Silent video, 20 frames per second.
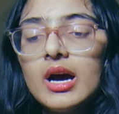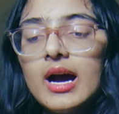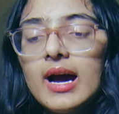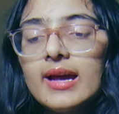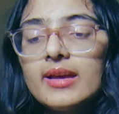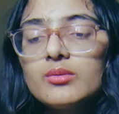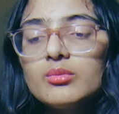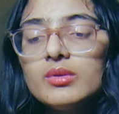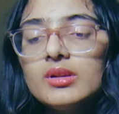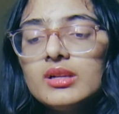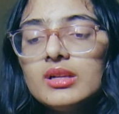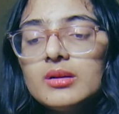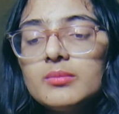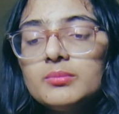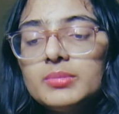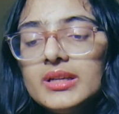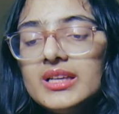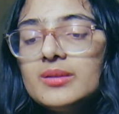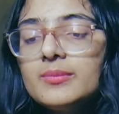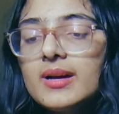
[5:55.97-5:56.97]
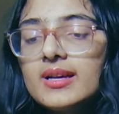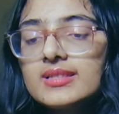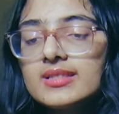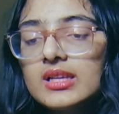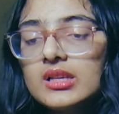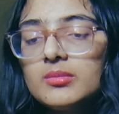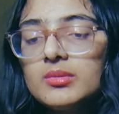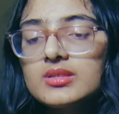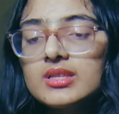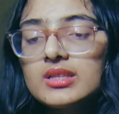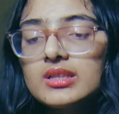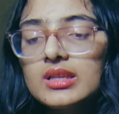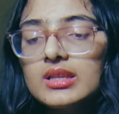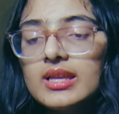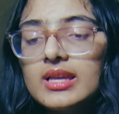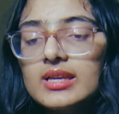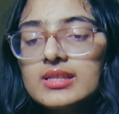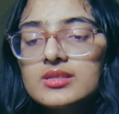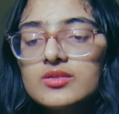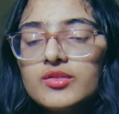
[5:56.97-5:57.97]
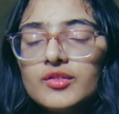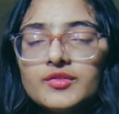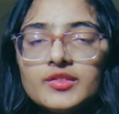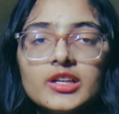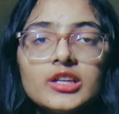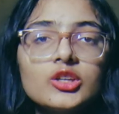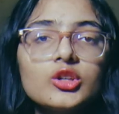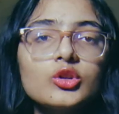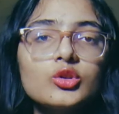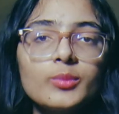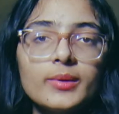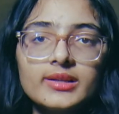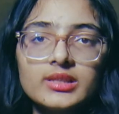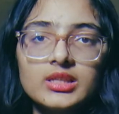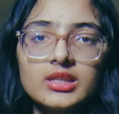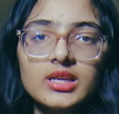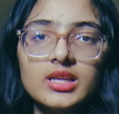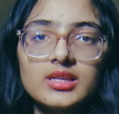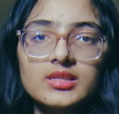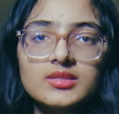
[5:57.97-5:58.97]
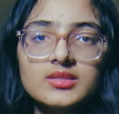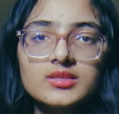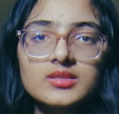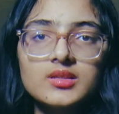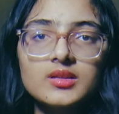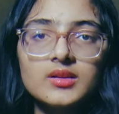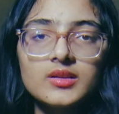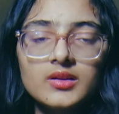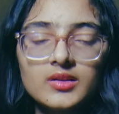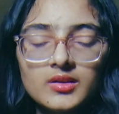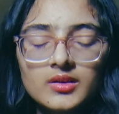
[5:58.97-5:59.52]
I will complete my syllabus in the next 15 to 20 days.